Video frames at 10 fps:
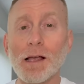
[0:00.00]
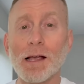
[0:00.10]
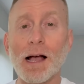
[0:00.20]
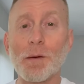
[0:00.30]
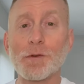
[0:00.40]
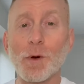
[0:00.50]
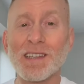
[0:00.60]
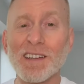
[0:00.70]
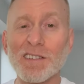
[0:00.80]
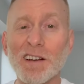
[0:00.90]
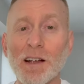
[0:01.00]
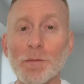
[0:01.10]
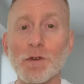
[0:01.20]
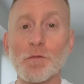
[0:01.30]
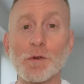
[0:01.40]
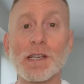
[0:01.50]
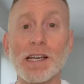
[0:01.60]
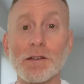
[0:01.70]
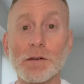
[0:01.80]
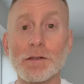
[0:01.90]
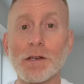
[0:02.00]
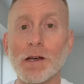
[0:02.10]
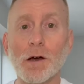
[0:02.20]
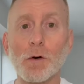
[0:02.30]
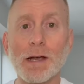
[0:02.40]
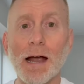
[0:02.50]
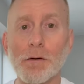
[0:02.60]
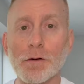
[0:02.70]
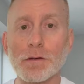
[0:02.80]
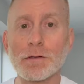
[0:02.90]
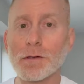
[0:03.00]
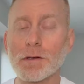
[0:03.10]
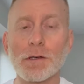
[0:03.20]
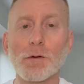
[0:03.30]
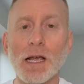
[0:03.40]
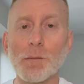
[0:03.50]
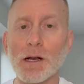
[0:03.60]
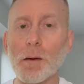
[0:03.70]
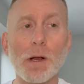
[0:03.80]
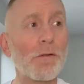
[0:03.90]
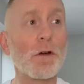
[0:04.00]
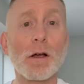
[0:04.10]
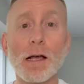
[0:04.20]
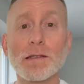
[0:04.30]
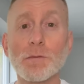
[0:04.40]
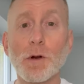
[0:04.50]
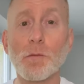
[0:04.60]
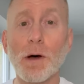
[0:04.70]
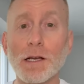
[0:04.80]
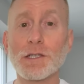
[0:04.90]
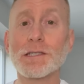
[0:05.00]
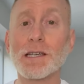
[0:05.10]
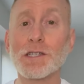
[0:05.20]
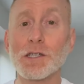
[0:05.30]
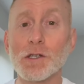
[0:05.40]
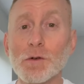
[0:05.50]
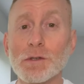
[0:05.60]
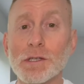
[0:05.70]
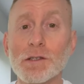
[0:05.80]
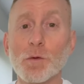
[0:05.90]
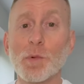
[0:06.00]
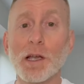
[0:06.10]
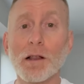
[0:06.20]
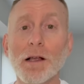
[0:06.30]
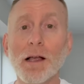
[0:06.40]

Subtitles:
up to 800 grams of potatoes or carrots, you name it. I mean, I've got a customer of mine, she says she used it to peel